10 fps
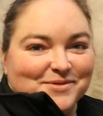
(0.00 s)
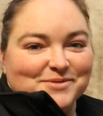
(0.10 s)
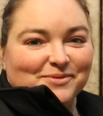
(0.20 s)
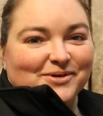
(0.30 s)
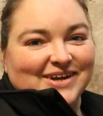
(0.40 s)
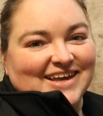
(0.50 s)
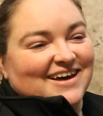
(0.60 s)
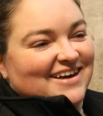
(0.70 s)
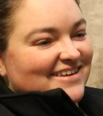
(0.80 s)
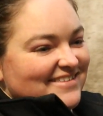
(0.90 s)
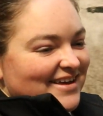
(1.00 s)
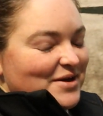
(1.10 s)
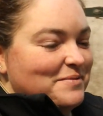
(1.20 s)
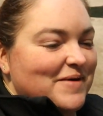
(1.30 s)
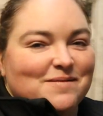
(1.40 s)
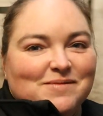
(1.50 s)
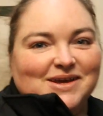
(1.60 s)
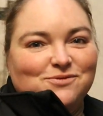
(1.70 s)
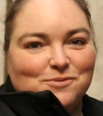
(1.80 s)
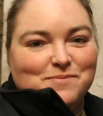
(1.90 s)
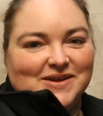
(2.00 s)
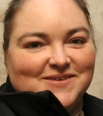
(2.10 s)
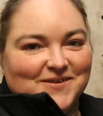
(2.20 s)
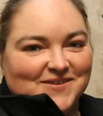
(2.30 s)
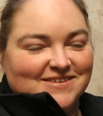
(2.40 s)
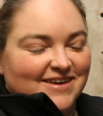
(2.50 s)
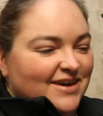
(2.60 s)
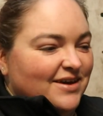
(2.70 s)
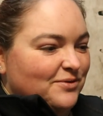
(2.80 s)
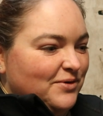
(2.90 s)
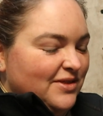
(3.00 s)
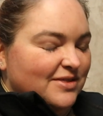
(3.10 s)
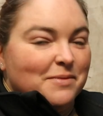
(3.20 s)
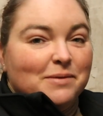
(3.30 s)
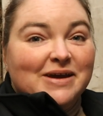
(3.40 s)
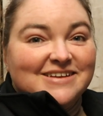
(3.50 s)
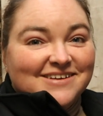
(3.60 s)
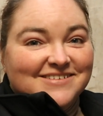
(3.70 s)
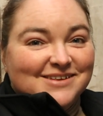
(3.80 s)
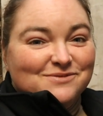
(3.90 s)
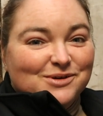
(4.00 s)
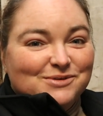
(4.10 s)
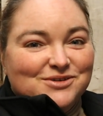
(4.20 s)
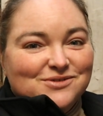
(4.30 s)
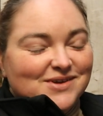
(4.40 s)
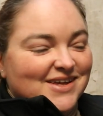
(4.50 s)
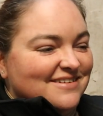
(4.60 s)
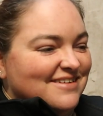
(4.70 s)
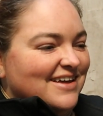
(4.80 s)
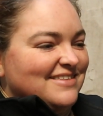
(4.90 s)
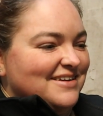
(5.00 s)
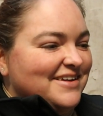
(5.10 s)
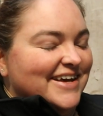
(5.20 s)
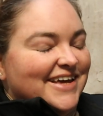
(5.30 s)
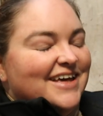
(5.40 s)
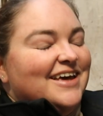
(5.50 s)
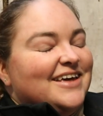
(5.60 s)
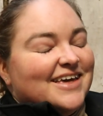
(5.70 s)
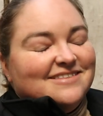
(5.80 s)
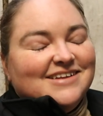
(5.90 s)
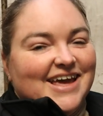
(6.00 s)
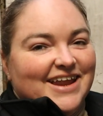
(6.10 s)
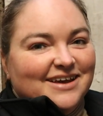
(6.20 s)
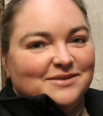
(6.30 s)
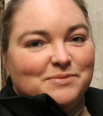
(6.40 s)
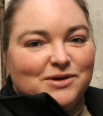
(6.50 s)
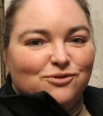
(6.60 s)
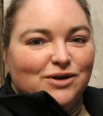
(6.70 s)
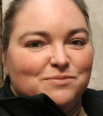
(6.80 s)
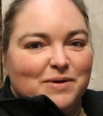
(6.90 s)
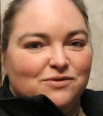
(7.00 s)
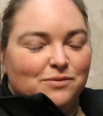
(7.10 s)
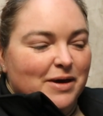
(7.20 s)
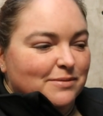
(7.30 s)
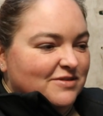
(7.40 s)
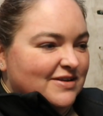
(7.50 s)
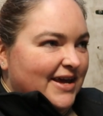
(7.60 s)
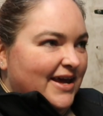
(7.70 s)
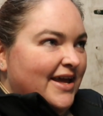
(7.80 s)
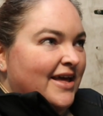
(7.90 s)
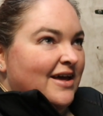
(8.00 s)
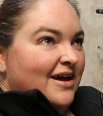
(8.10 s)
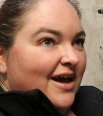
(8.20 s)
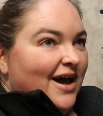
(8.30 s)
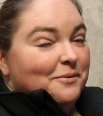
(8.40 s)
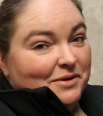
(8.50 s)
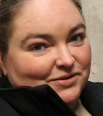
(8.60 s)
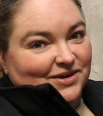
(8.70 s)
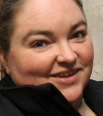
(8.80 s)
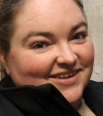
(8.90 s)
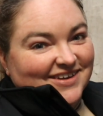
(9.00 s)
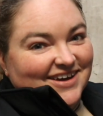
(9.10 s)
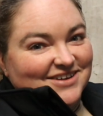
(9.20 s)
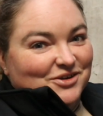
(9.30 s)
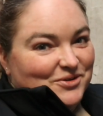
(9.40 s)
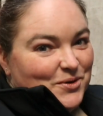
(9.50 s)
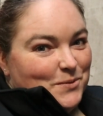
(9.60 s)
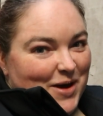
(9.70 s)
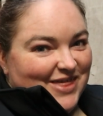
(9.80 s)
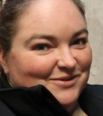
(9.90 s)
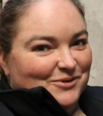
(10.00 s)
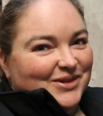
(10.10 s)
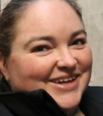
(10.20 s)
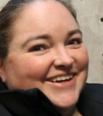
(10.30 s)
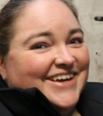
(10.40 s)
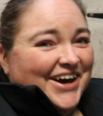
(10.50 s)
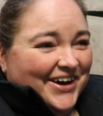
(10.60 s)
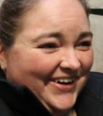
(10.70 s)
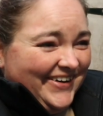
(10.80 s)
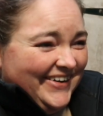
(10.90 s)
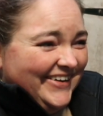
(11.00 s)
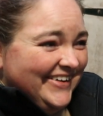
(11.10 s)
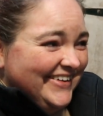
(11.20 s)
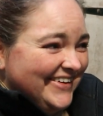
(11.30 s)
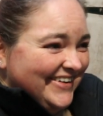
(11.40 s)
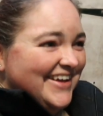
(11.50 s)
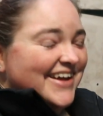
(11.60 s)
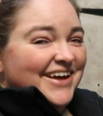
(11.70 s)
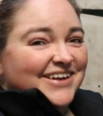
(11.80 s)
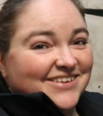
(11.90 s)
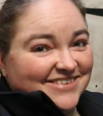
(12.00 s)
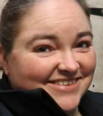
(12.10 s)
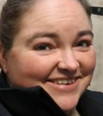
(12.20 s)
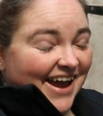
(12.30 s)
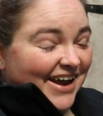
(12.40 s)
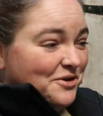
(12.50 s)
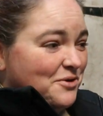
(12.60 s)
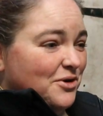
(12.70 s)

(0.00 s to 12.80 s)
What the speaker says: Good morning, guys. Emily from Bed Down is here with my bed down delivery, which is really exciting. Get to lay a nice big fresh bed for Peps today. However, I don't know where they're all gonna go because the tack